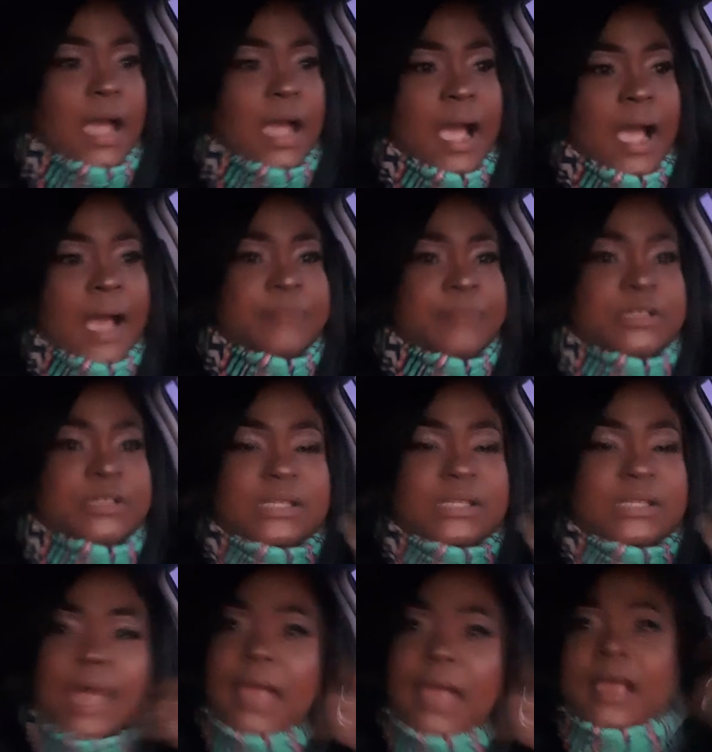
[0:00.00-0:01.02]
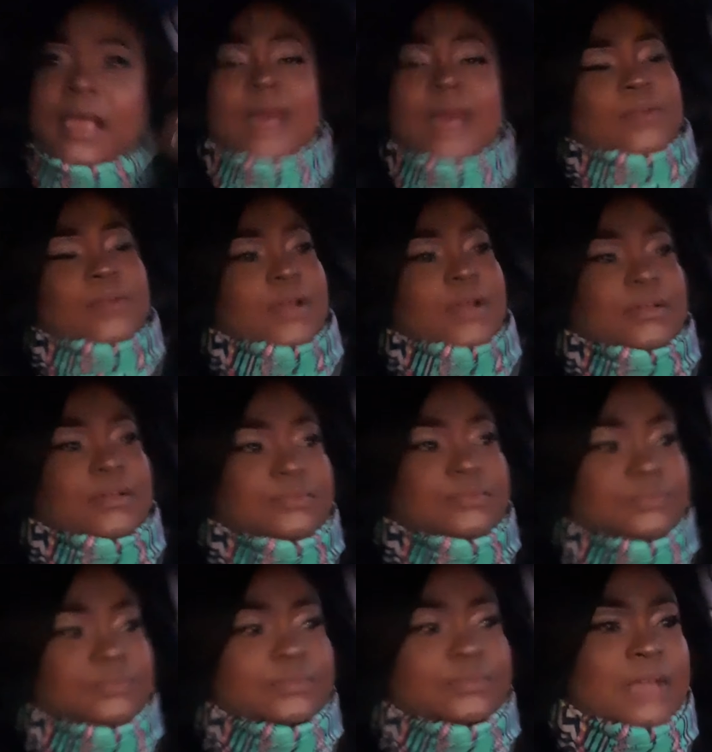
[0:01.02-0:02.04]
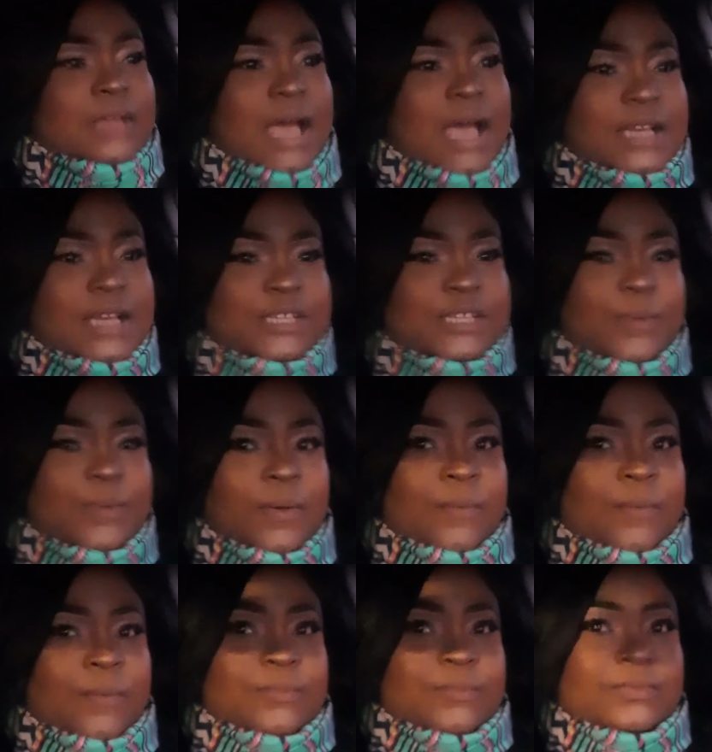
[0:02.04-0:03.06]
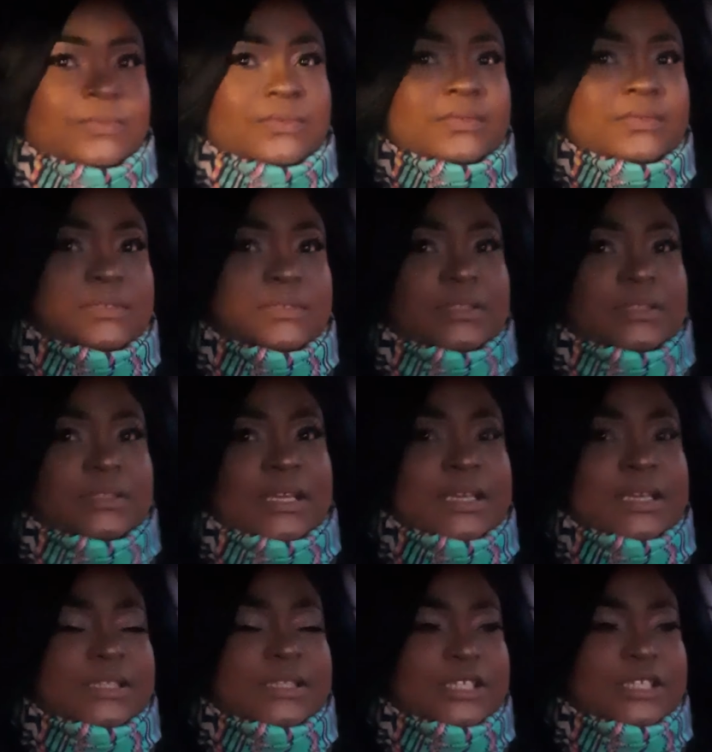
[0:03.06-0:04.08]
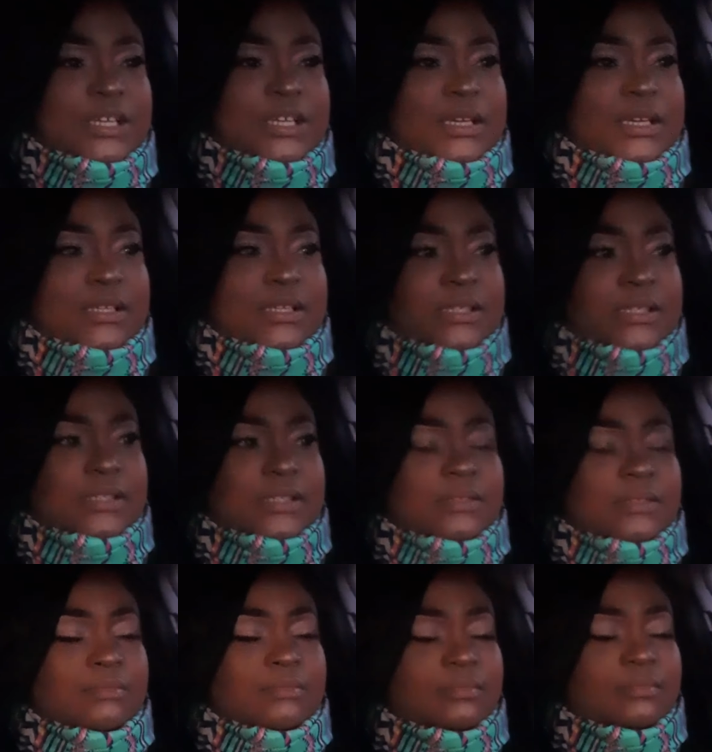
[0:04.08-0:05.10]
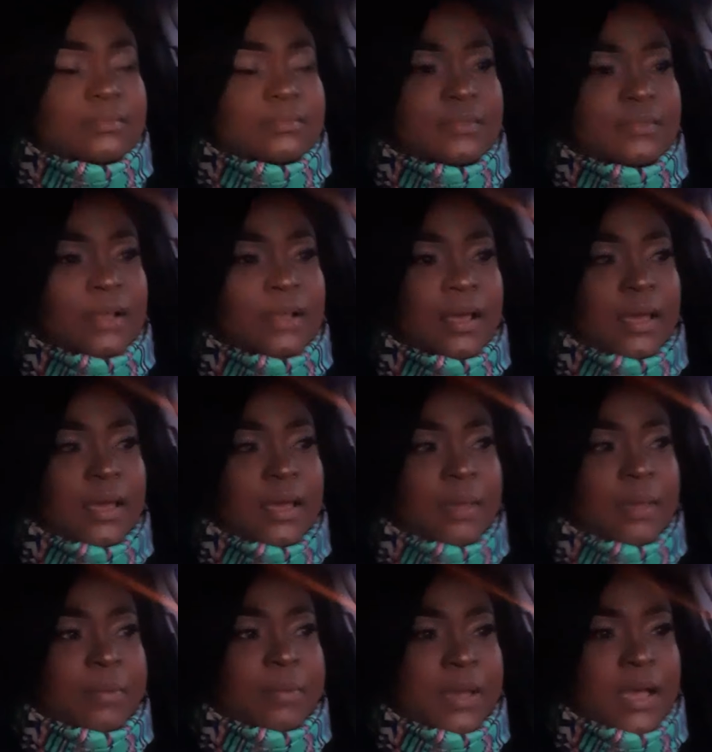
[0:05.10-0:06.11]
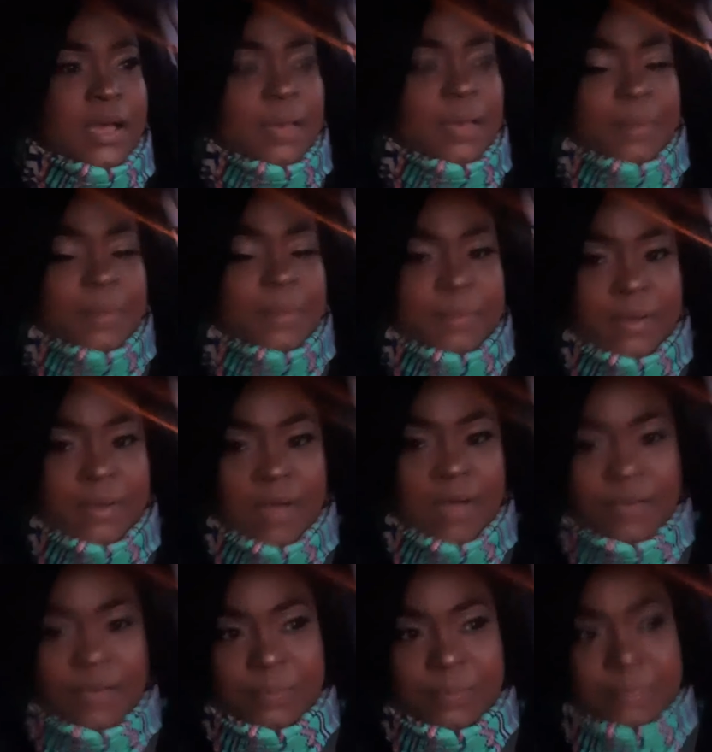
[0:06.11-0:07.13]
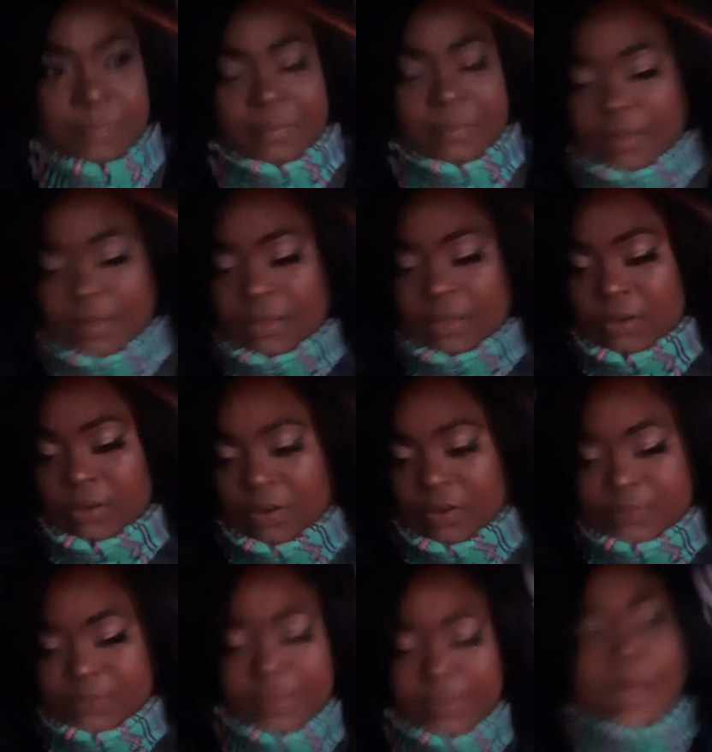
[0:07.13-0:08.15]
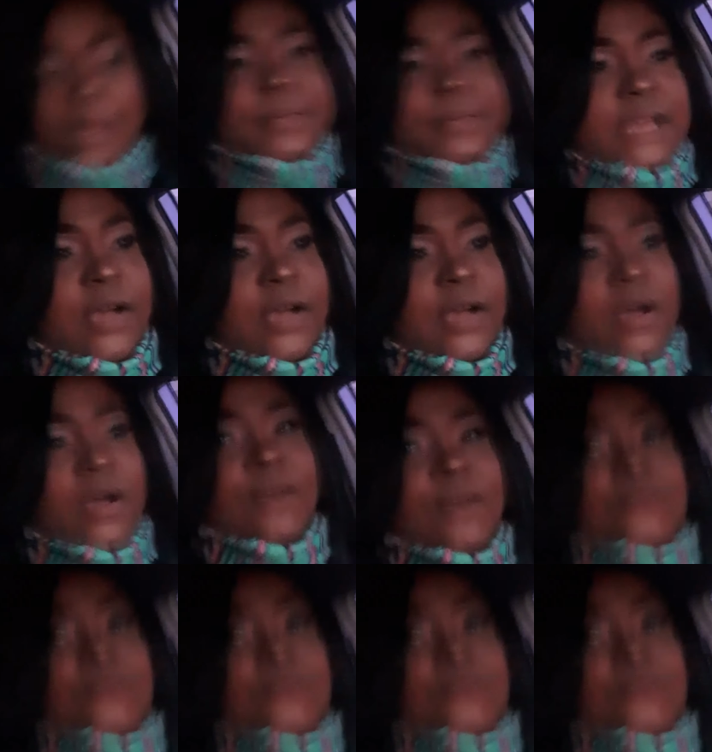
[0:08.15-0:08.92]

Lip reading: I'm just I don't know. I just want things to just pick up and pick off, pick up and take off.